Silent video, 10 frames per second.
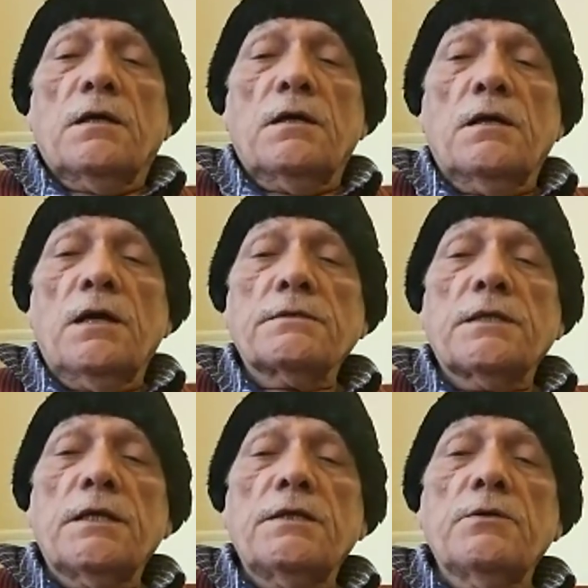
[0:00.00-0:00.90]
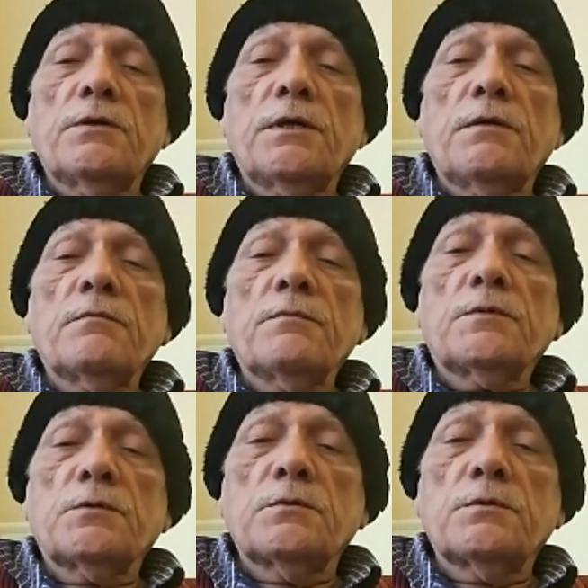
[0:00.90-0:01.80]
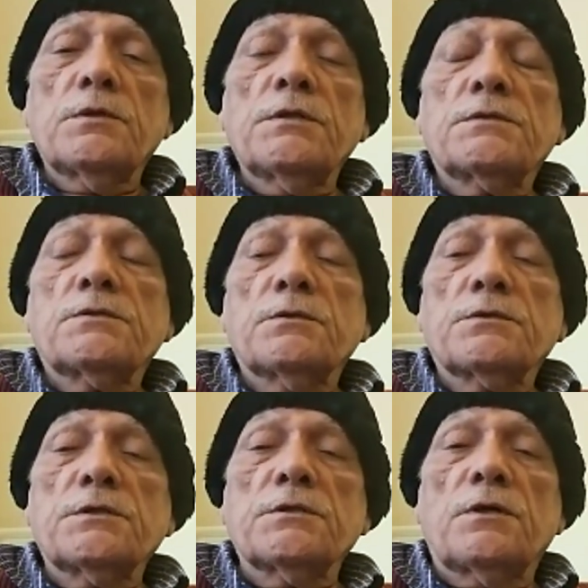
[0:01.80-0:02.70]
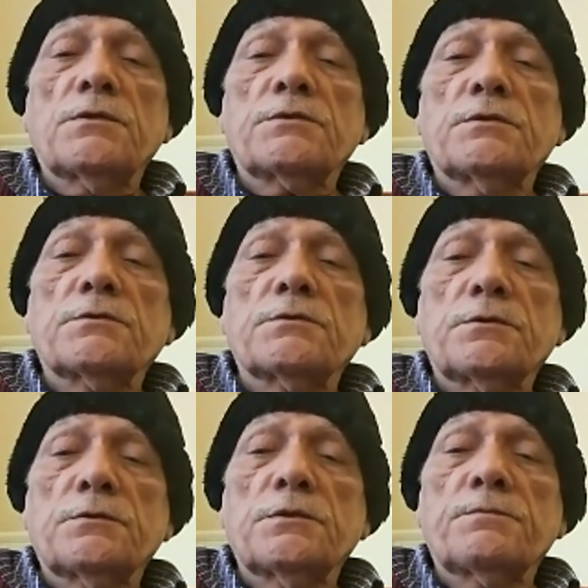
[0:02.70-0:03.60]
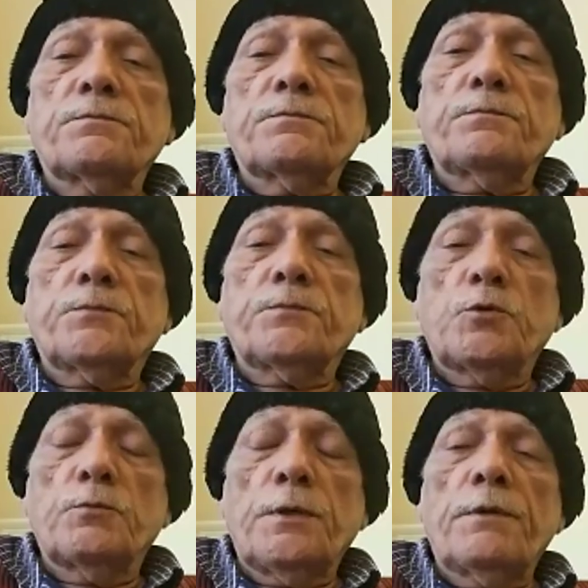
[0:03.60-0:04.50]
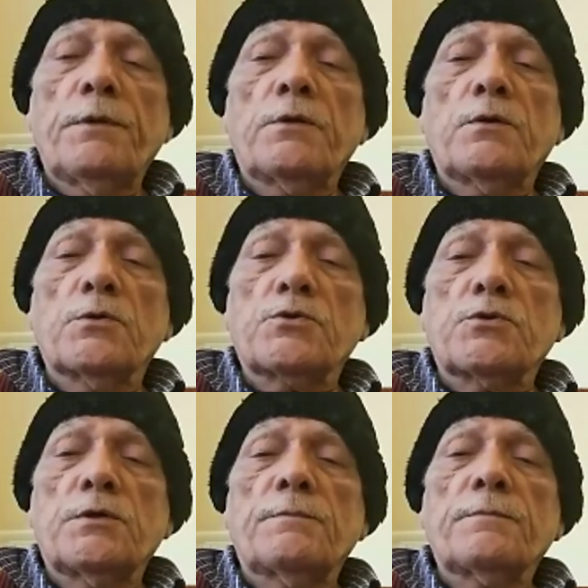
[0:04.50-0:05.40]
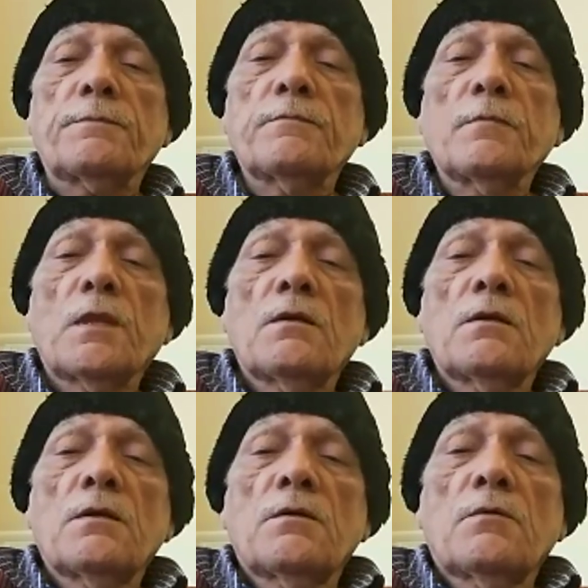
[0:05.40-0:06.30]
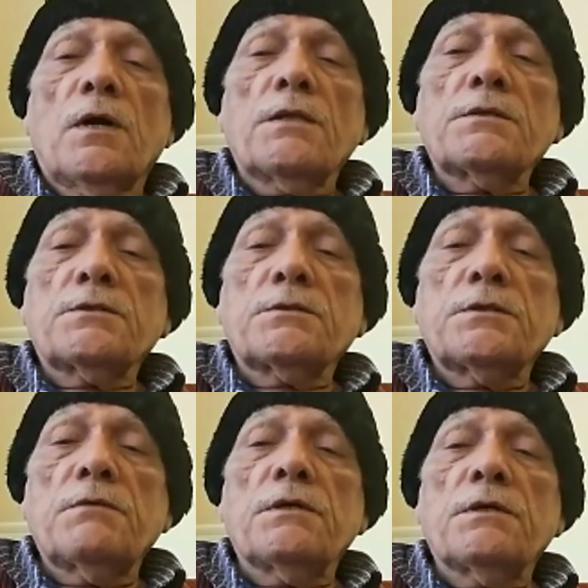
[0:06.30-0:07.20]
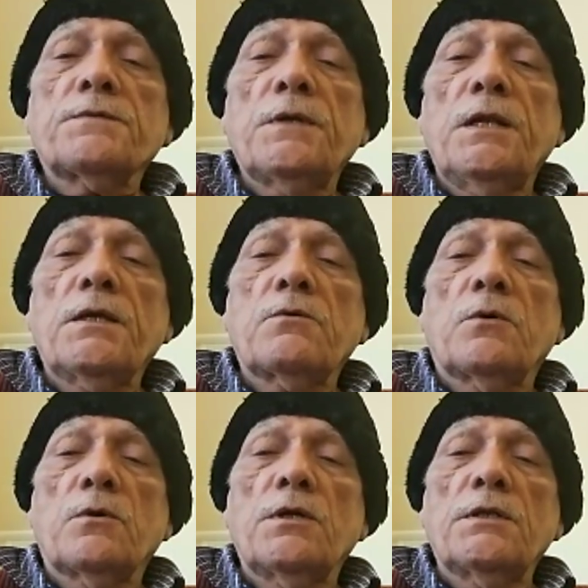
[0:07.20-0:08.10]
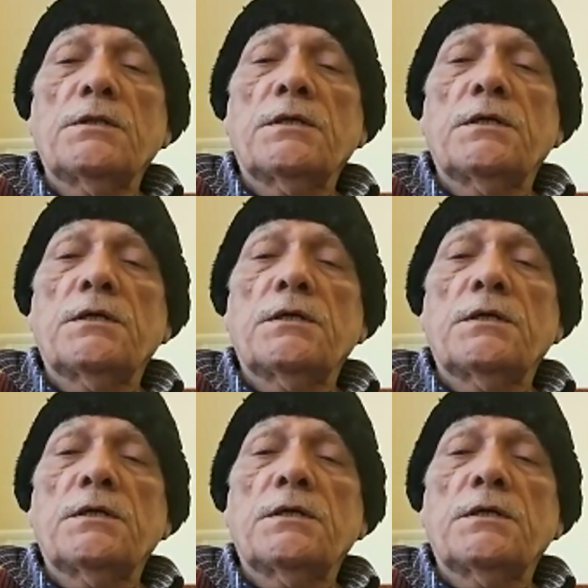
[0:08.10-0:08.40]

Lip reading: As I knew him through his sources, also through people close to him. Once he was feeling cold in